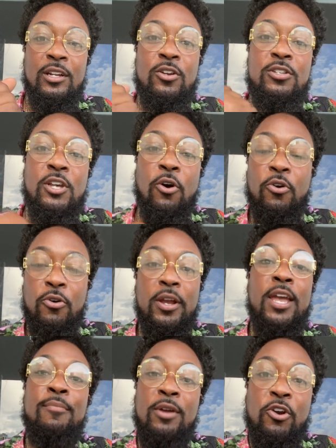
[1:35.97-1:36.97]
So
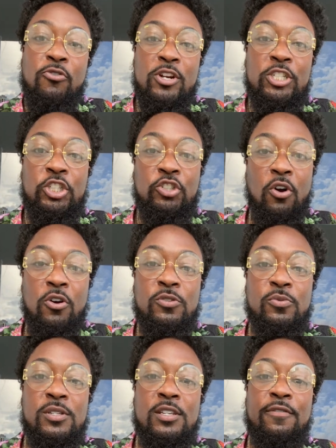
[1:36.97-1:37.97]
him and Chris
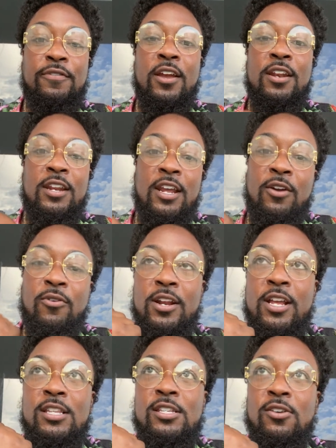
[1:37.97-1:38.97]
Strokes was defending it on
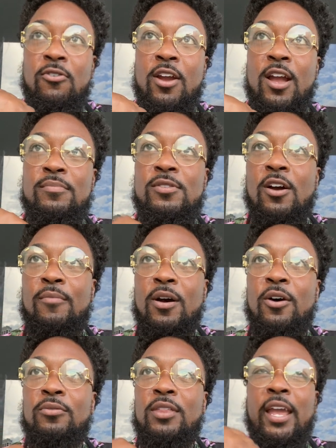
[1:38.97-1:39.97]
Instagram, talking
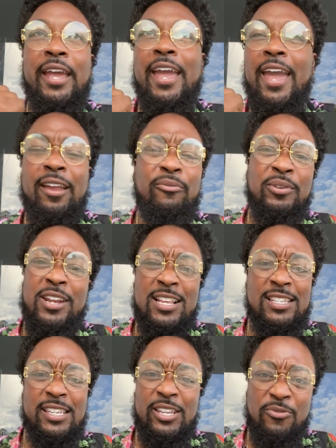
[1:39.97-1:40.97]
about they hate when they
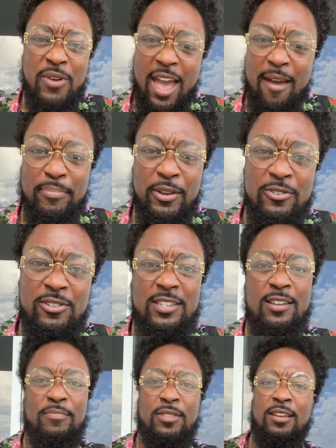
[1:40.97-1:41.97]
see you happy or
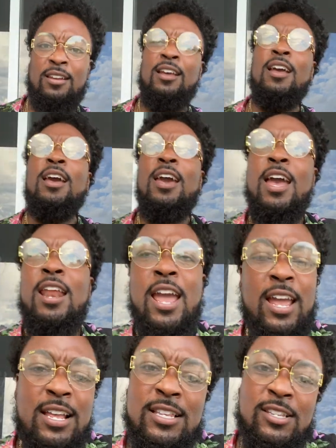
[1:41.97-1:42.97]
something in
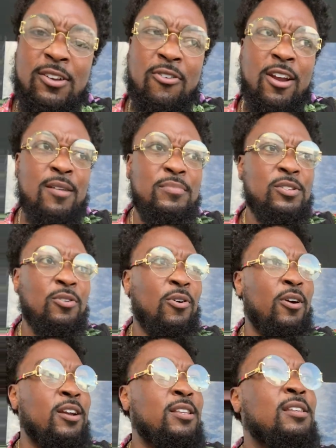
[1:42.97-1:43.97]
their Instagram
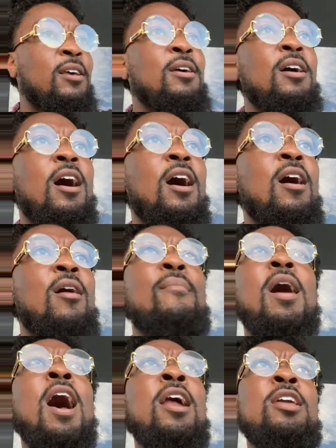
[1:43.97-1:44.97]
stories.
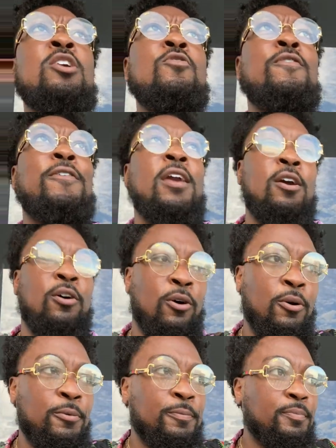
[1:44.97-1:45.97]
How do you
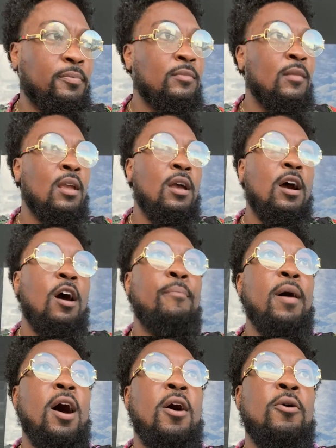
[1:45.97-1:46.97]
feel
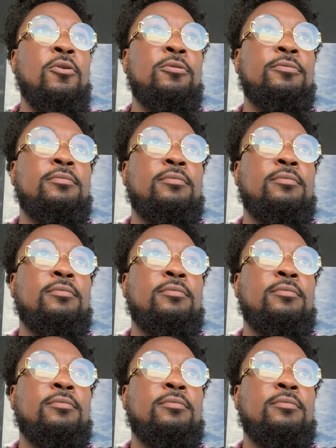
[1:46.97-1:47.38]
about